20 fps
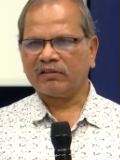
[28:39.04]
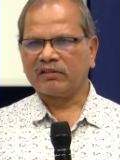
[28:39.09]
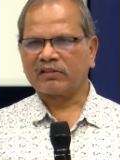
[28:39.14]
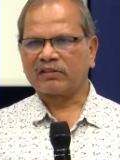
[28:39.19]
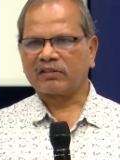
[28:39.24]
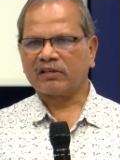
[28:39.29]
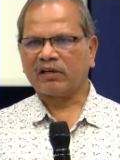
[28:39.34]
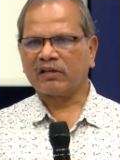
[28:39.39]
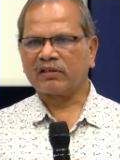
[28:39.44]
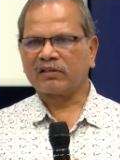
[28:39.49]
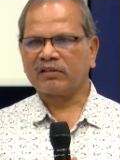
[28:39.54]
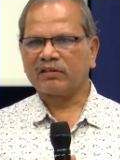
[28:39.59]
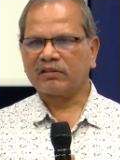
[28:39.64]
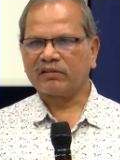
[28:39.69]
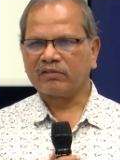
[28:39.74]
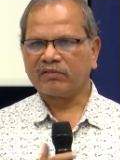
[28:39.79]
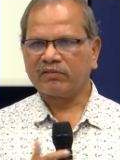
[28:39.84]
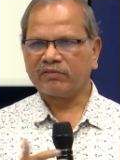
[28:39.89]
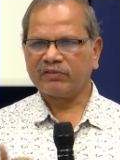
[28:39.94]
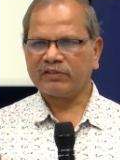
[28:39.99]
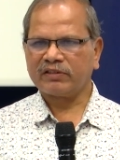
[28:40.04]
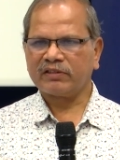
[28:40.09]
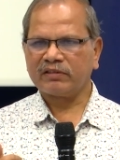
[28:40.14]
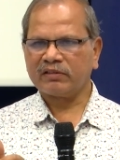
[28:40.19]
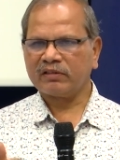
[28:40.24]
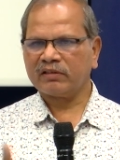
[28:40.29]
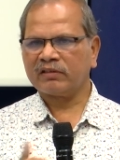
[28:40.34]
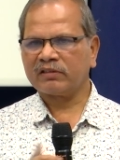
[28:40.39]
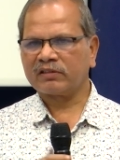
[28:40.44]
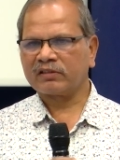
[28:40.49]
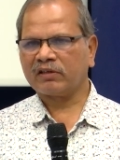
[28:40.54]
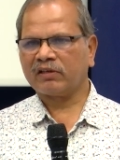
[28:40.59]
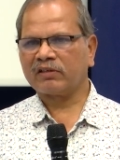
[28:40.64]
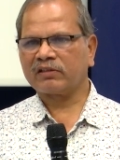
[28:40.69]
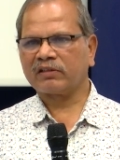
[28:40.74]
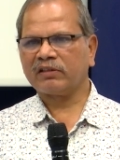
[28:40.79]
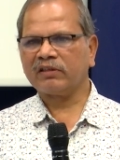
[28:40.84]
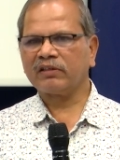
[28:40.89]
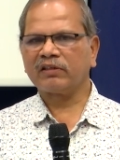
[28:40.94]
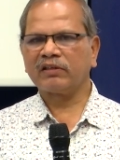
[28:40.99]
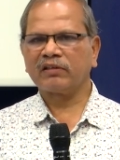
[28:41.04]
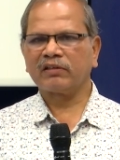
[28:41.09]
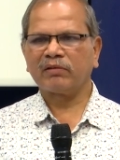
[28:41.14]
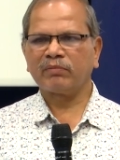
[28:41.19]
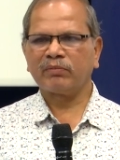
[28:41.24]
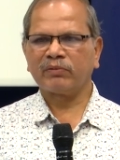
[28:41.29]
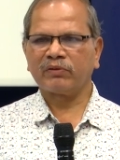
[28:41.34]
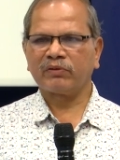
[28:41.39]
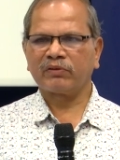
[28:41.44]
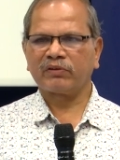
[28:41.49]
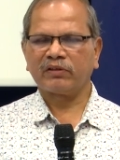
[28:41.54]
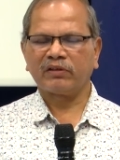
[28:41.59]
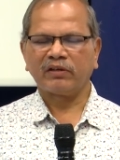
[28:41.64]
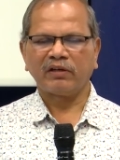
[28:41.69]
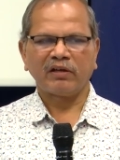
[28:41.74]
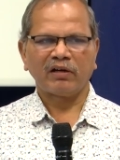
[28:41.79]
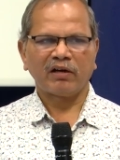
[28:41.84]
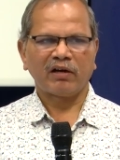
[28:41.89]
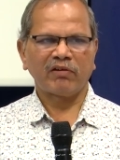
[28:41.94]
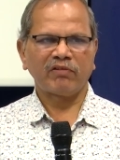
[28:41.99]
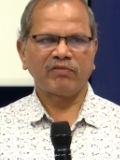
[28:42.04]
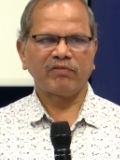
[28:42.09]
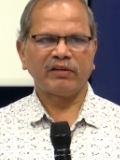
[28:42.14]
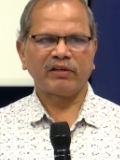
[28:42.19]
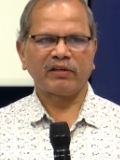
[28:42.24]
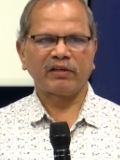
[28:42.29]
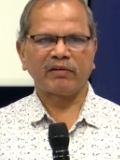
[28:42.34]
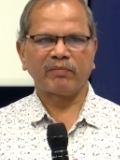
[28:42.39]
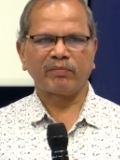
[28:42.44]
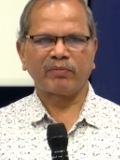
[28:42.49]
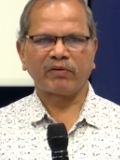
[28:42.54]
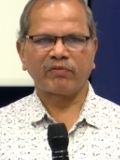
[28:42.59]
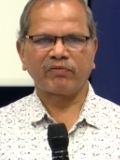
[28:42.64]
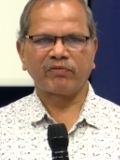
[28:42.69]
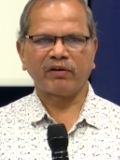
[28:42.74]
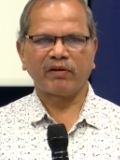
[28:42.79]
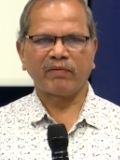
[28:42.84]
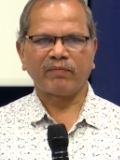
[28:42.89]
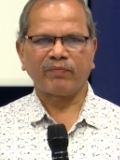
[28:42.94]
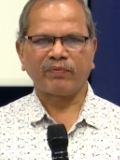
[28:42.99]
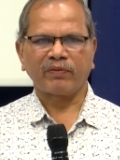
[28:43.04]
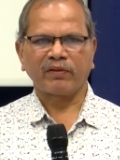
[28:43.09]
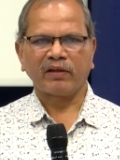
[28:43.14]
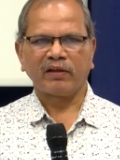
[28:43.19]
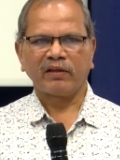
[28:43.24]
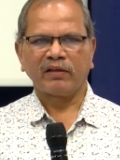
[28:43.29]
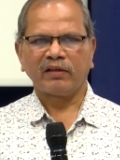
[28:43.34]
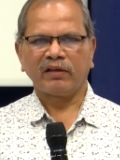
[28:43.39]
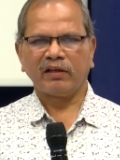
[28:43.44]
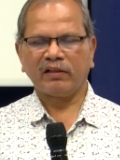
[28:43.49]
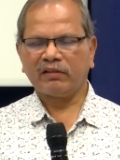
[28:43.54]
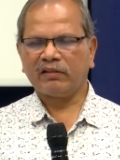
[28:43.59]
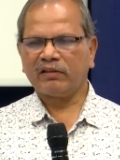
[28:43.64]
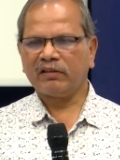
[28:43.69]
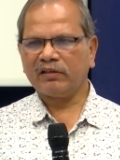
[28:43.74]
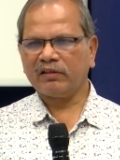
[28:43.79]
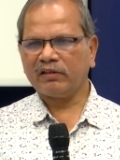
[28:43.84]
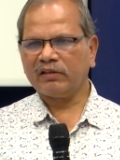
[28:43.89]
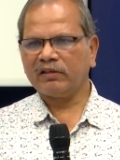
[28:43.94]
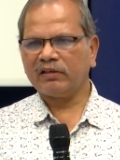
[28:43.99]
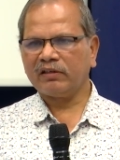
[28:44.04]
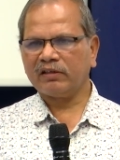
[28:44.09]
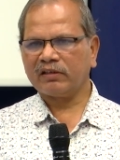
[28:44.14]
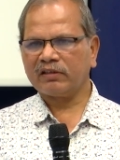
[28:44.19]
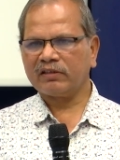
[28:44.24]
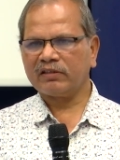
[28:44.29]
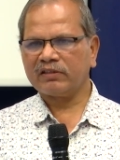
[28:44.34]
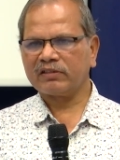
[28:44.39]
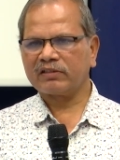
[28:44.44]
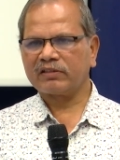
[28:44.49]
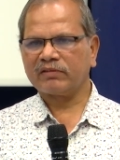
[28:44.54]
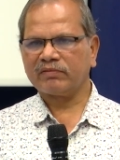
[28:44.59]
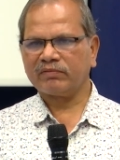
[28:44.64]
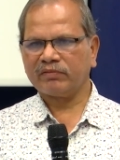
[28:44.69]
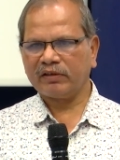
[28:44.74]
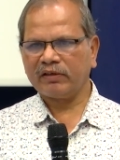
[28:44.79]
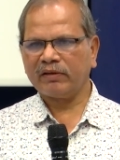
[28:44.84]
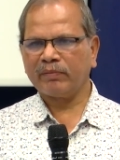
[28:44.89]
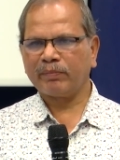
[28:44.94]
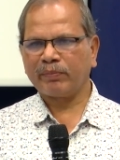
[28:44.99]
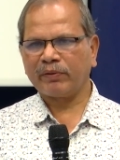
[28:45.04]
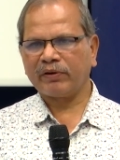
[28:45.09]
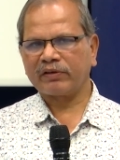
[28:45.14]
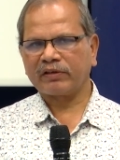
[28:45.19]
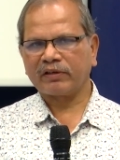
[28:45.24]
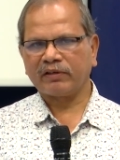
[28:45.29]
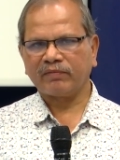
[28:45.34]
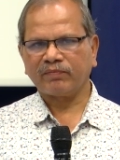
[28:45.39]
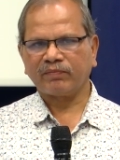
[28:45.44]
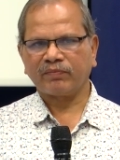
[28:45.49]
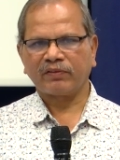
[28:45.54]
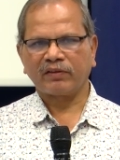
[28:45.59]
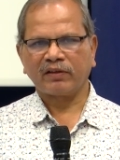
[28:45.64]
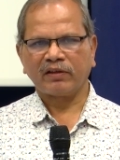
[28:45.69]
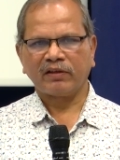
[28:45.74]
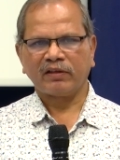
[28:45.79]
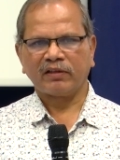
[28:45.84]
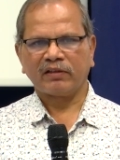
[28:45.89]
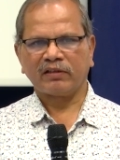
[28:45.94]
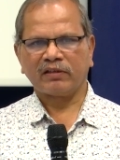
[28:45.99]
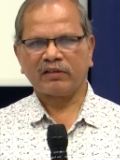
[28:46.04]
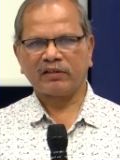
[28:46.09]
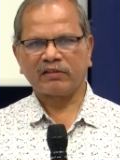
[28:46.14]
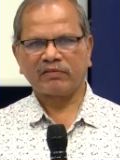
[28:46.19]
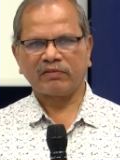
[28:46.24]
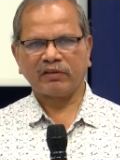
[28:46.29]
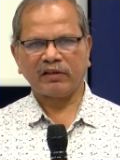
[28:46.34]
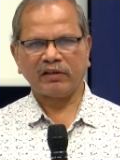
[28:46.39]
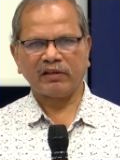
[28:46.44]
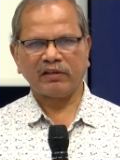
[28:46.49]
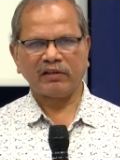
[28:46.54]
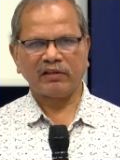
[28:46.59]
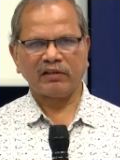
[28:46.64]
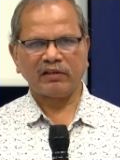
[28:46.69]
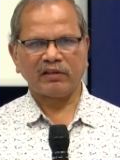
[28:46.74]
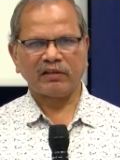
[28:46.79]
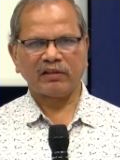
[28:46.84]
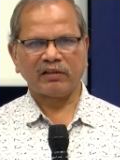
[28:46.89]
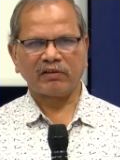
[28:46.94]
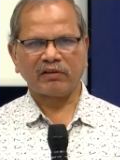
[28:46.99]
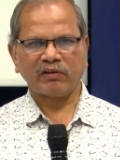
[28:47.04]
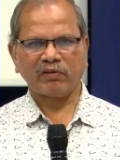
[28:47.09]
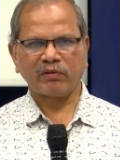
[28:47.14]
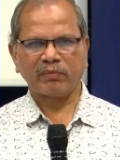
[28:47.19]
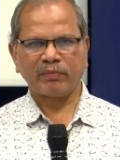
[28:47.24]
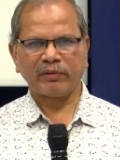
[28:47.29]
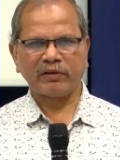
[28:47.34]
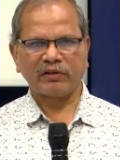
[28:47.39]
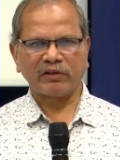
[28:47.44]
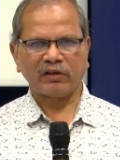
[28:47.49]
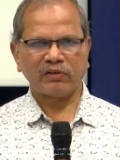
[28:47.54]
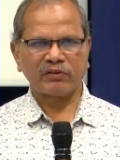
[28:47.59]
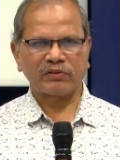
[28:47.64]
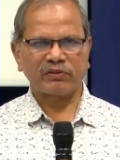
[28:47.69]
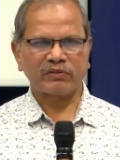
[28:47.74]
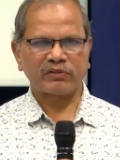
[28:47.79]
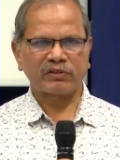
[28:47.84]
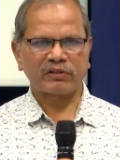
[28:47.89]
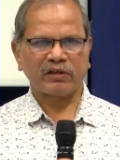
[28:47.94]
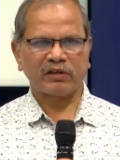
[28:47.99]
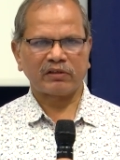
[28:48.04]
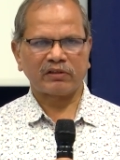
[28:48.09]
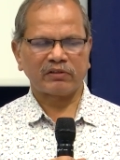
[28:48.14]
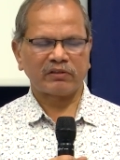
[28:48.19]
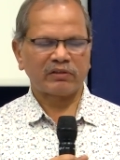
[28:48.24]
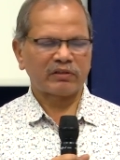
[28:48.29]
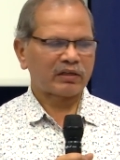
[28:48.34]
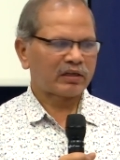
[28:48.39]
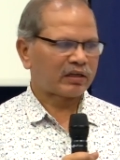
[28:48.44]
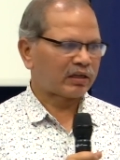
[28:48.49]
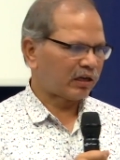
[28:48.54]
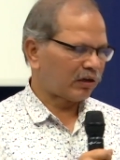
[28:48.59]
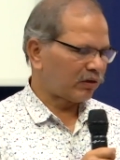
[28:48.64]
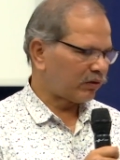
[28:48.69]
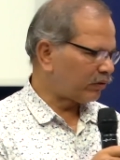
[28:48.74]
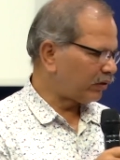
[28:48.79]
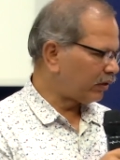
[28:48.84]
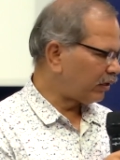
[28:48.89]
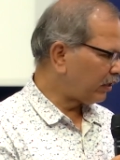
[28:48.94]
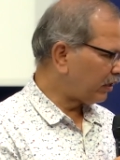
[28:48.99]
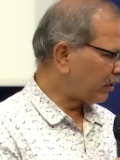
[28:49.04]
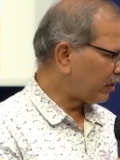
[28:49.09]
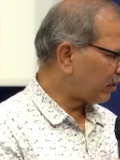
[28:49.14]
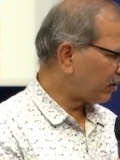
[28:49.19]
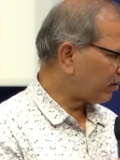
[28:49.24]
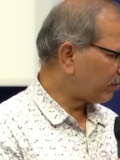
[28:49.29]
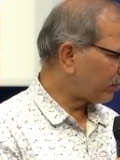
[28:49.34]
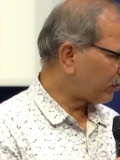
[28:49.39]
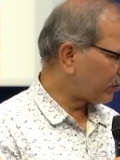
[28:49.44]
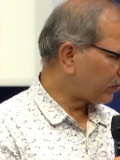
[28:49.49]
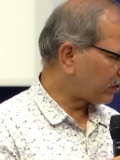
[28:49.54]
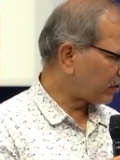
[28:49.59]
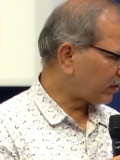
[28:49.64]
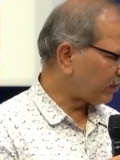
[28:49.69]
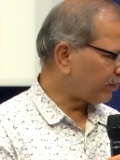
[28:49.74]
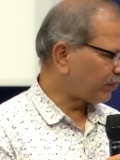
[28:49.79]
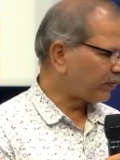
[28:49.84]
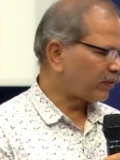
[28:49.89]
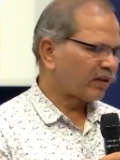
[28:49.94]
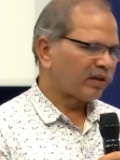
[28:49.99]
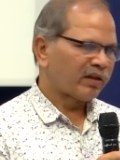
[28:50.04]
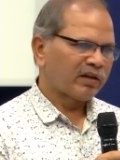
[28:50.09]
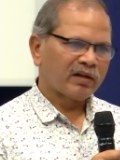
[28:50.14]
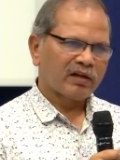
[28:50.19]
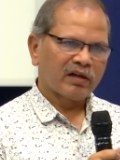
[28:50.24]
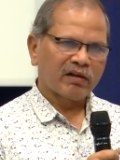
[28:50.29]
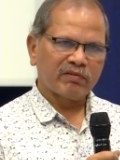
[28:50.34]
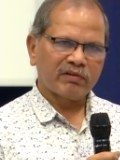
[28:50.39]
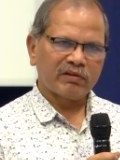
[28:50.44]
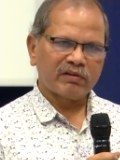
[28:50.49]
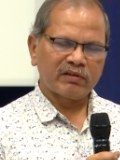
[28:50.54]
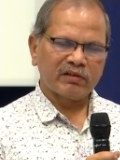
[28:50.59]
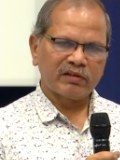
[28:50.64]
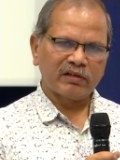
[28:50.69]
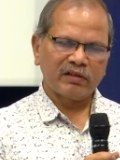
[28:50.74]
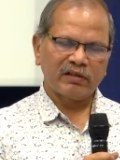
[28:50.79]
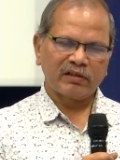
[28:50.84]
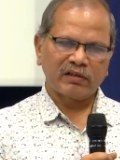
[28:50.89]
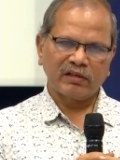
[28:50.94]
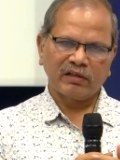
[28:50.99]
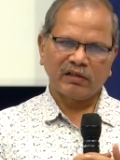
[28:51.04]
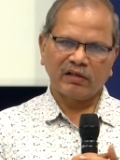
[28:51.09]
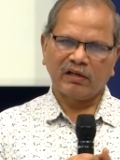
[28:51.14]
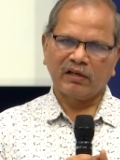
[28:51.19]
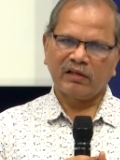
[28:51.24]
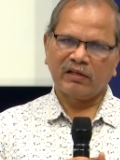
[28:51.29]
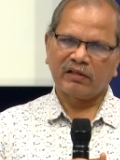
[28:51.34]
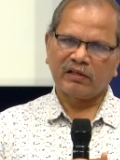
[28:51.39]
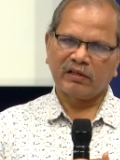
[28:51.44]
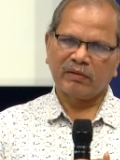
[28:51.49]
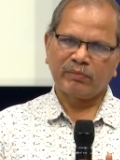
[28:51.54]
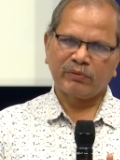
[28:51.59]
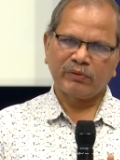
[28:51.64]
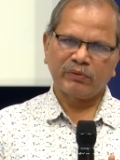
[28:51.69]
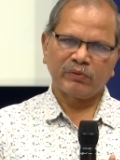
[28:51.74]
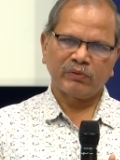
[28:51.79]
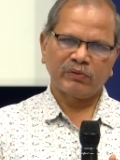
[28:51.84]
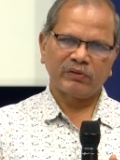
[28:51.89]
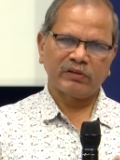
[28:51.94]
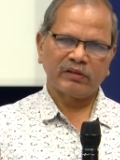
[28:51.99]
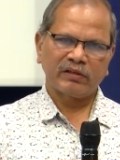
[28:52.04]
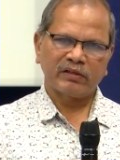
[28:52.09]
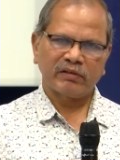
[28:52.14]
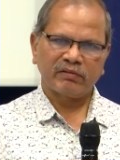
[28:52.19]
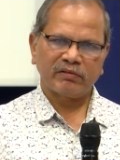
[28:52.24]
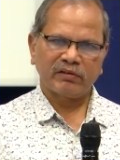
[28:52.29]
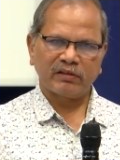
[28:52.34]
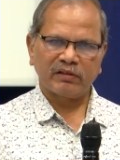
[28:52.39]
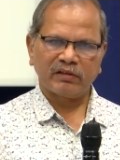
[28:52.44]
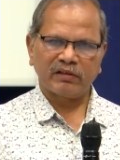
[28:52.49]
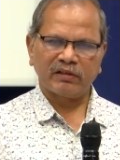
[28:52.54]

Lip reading: start thinking about how we can perform. Healthy India is very important. That is why government also started Khelo India program. I came to know that our